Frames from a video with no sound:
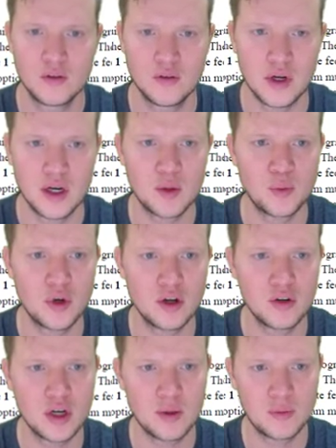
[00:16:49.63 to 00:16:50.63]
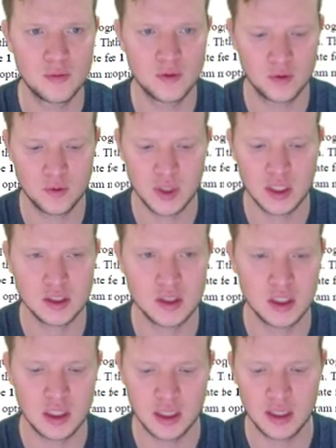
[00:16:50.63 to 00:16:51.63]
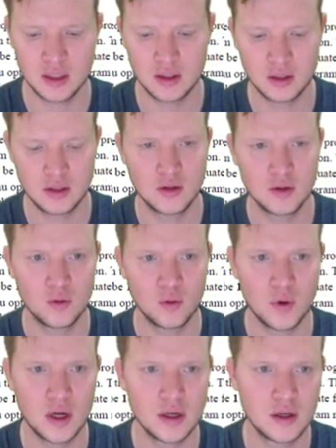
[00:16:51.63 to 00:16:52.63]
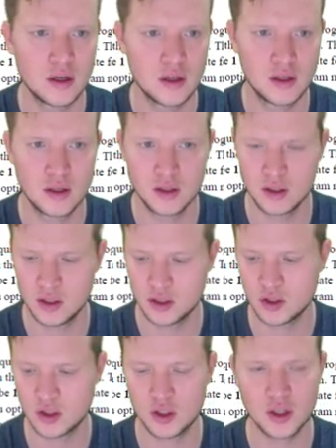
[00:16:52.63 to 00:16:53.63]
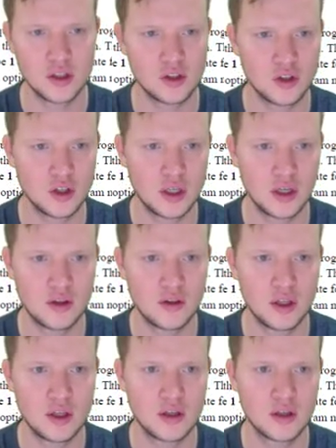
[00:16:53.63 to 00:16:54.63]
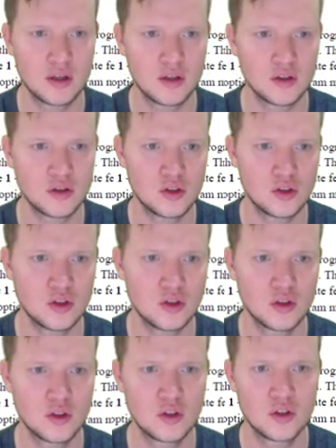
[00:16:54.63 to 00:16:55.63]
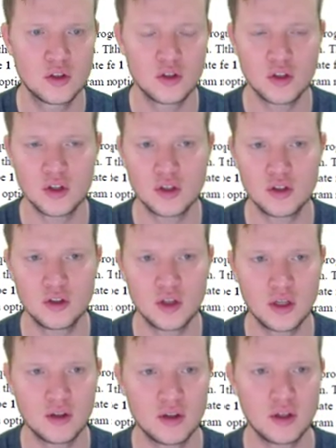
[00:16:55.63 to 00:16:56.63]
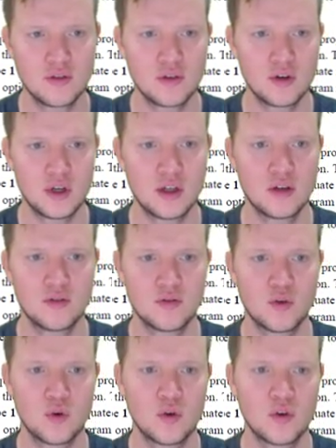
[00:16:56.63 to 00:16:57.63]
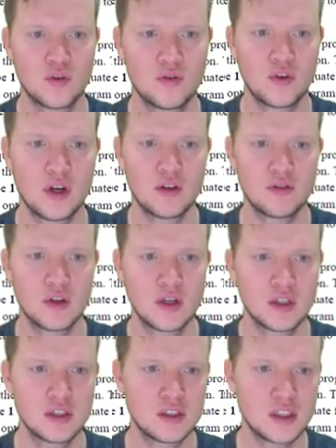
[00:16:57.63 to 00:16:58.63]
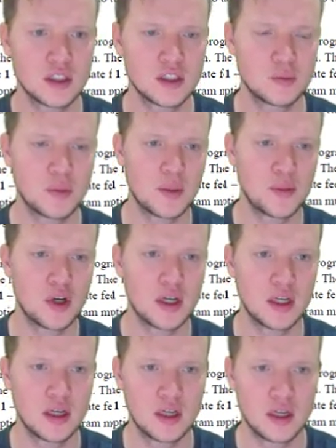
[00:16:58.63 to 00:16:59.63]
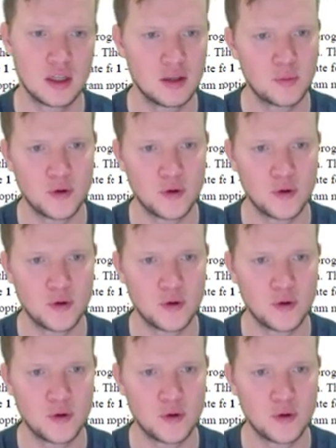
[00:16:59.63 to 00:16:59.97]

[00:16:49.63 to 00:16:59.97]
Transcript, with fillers: run our program we can select one it's not going to do anything two not going to do anything three four five six bye bye and the